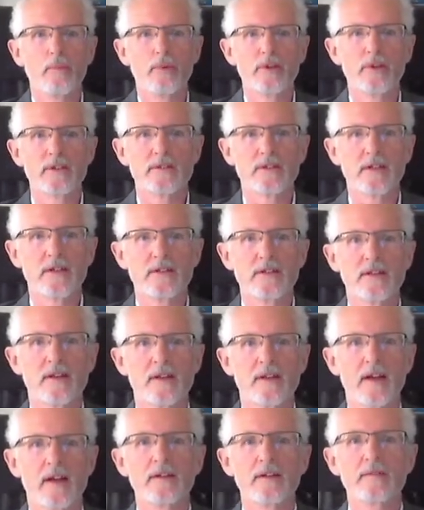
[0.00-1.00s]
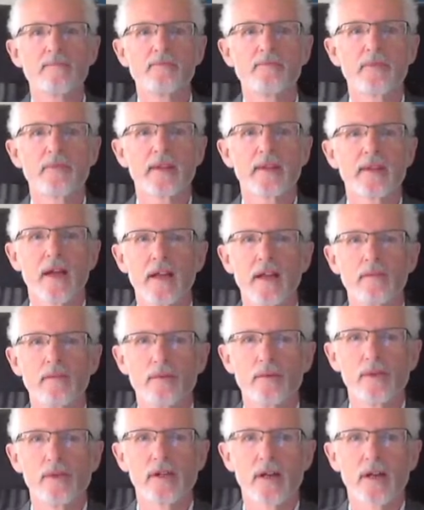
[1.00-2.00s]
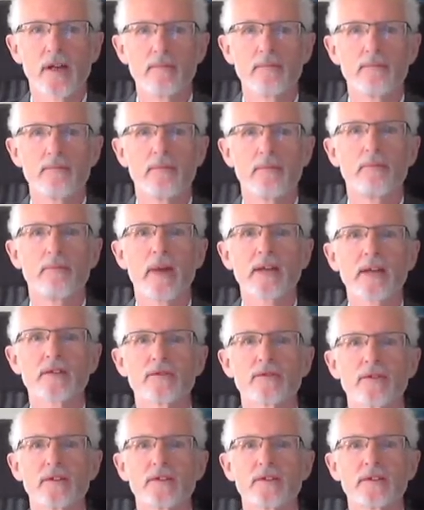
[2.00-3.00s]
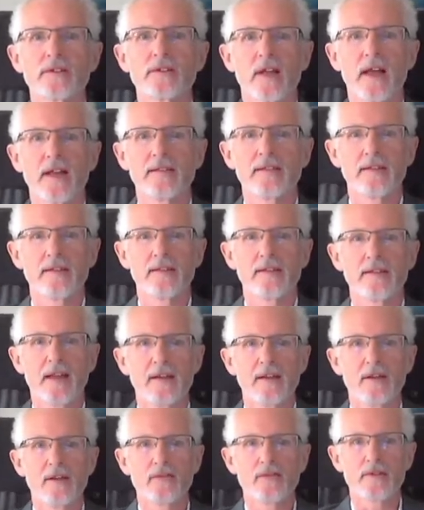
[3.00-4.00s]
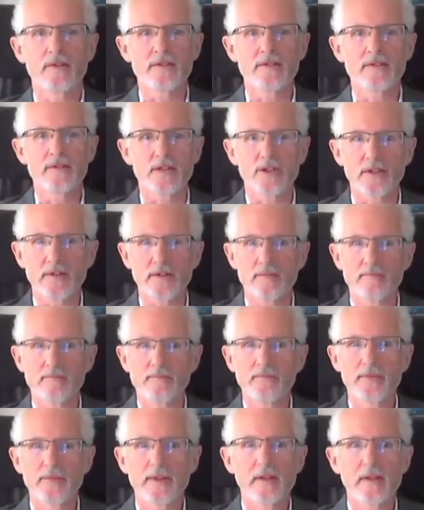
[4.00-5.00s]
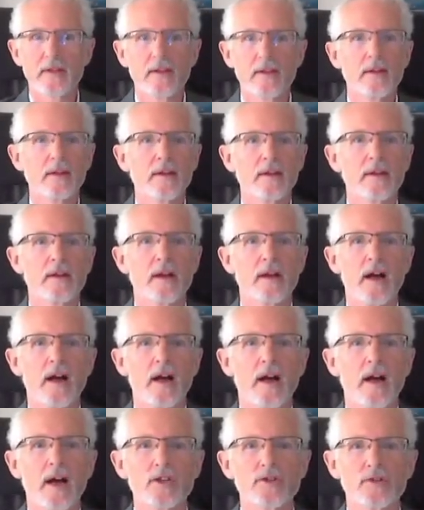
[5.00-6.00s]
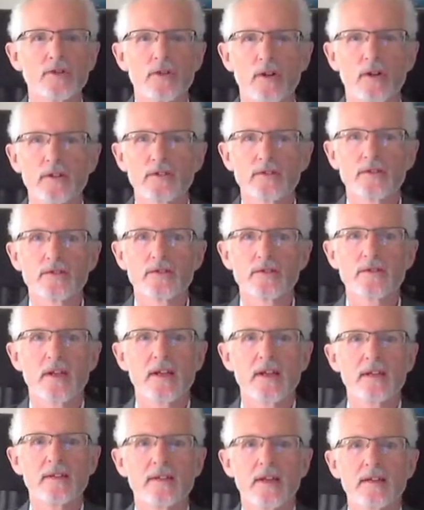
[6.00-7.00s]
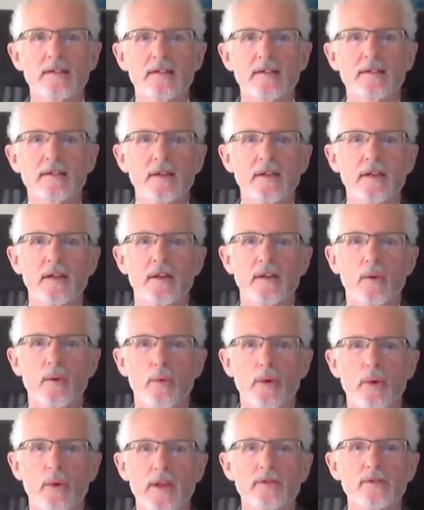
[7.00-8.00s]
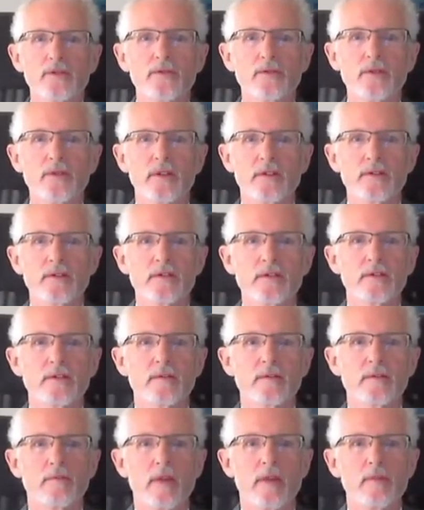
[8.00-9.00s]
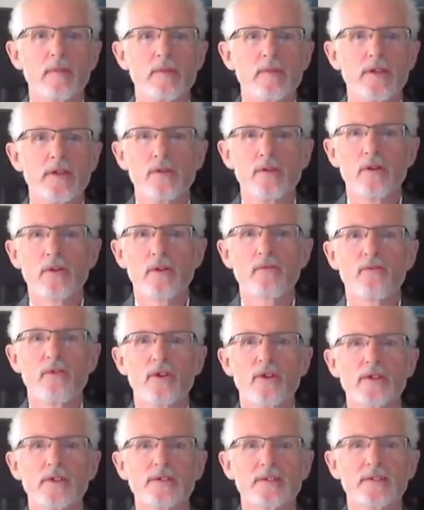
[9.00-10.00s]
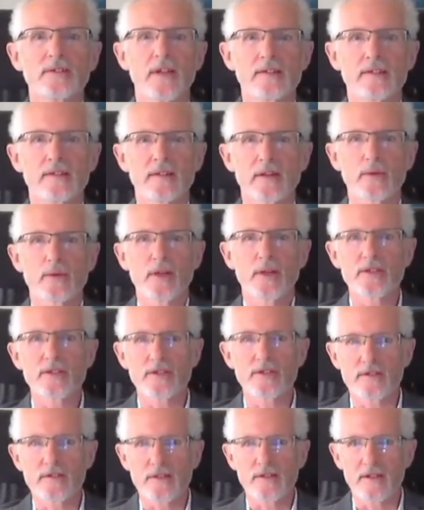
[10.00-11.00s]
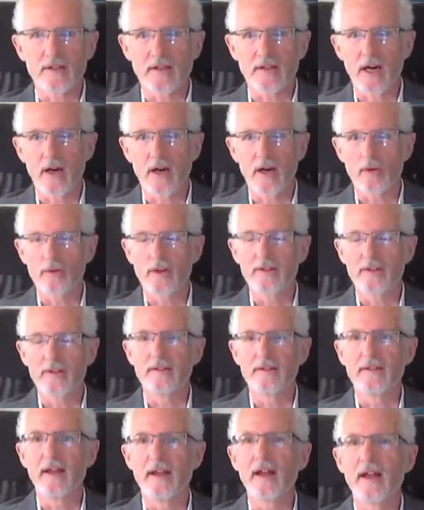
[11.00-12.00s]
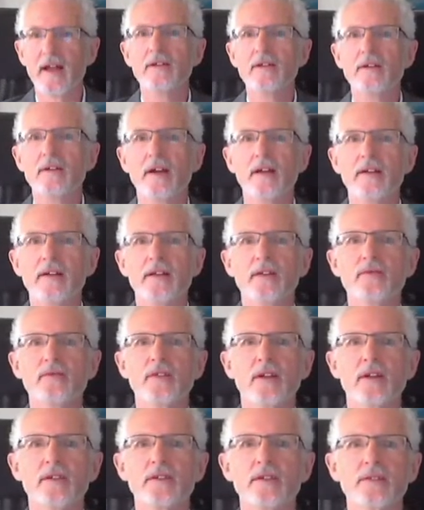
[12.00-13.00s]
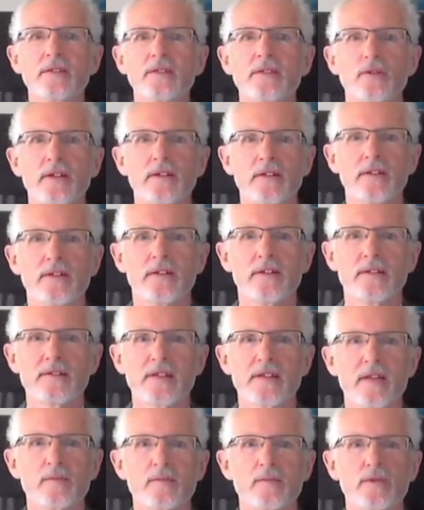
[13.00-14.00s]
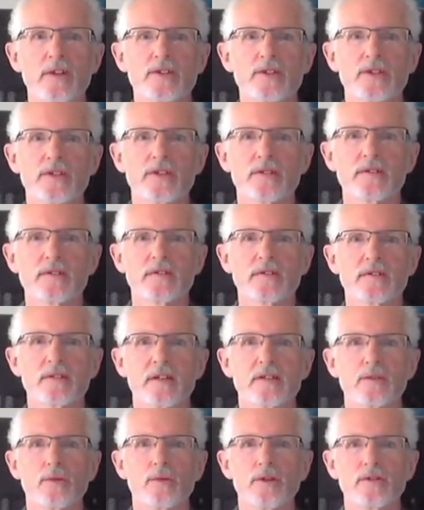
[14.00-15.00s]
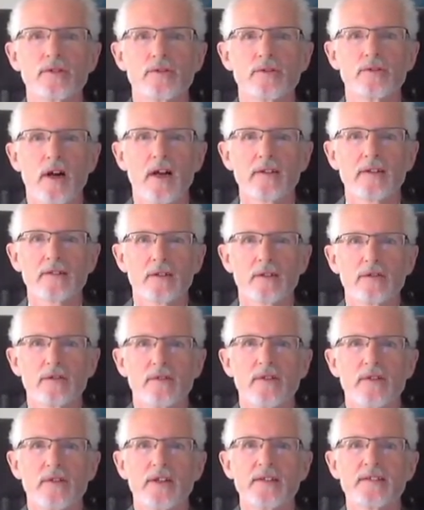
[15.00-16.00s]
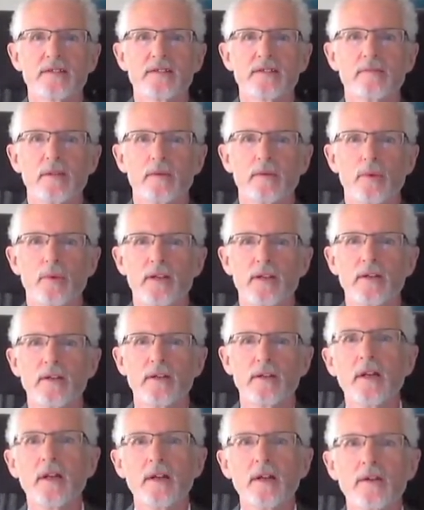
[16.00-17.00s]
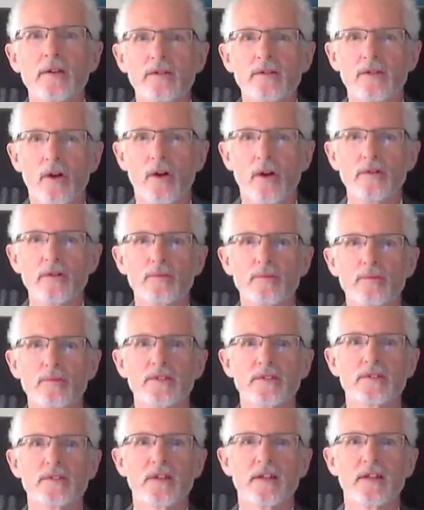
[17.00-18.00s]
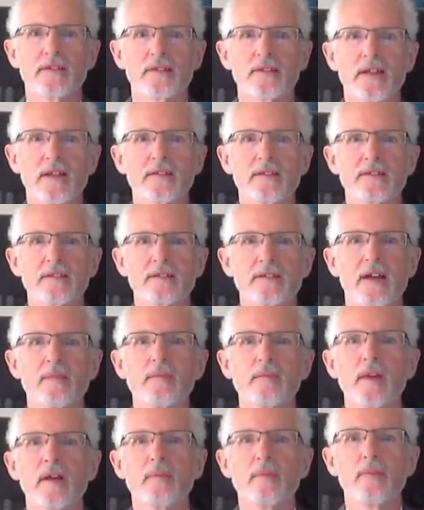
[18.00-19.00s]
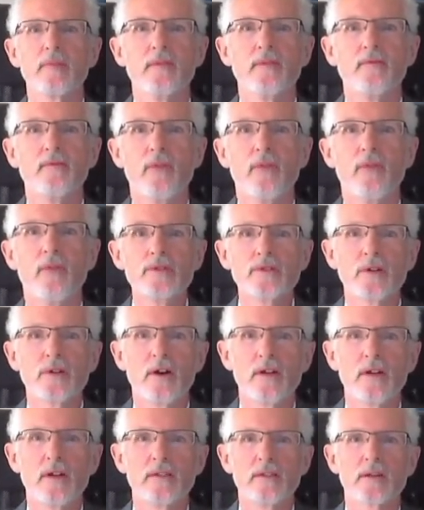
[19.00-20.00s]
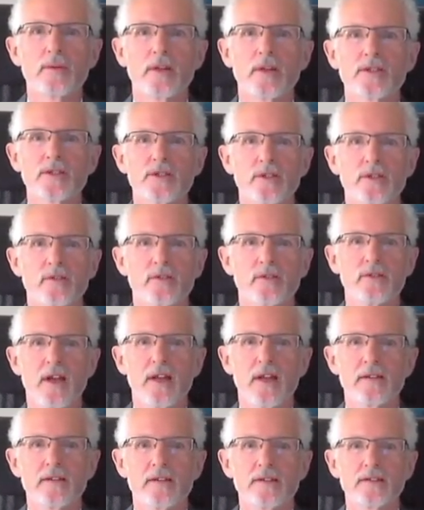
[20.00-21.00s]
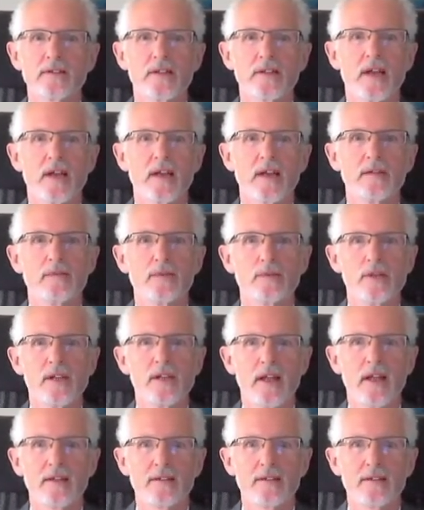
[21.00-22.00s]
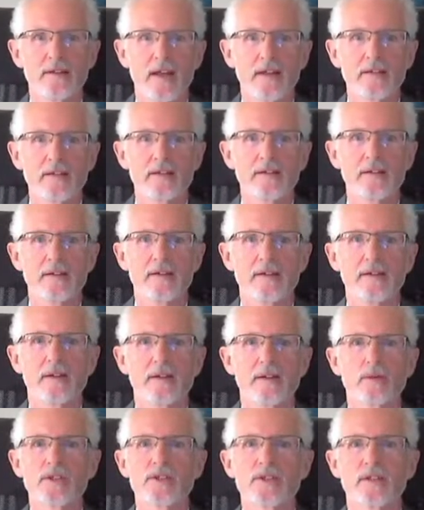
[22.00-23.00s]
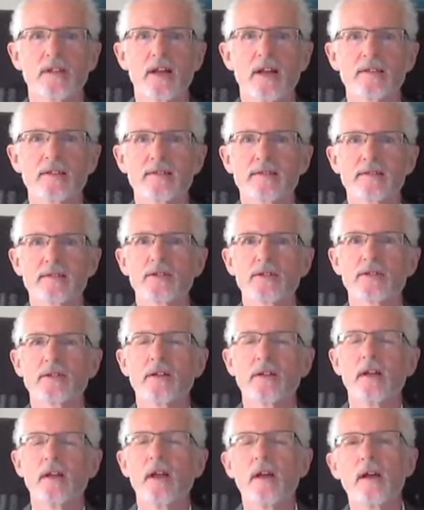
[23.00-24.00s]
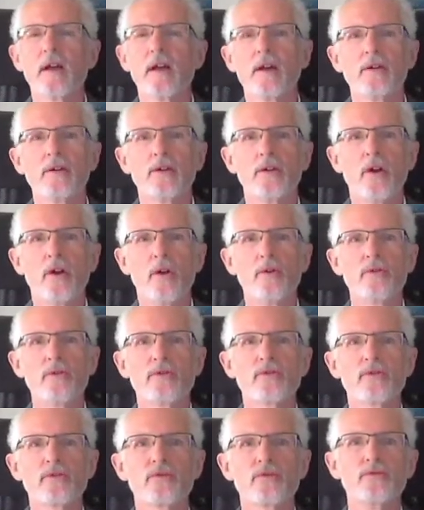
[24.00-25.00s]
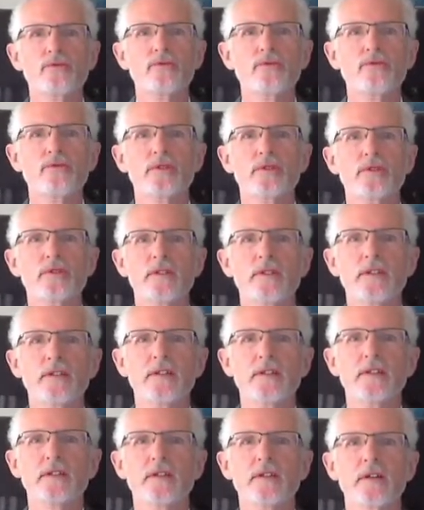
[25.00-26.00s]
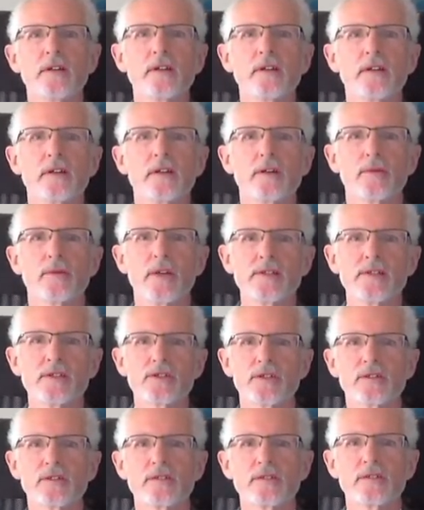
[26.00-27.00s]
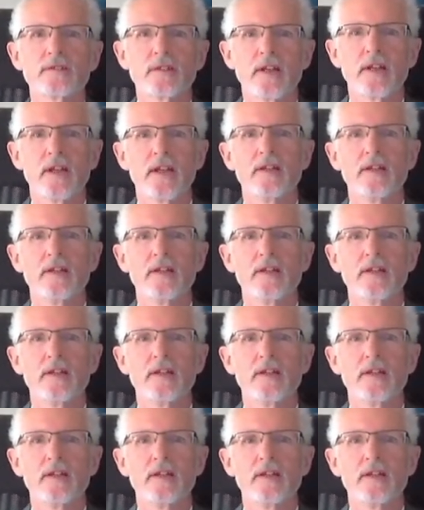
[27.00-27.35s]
put it in there, and we will come back to it at the end of the session. I should also say that when you do this, maybe you look first at the questions that are already there, and if there is already the same questions that you want to ask or a very similar one, don't put it a second time, but vote on the question of the others, and we will at the end in the question and answer session go through the questions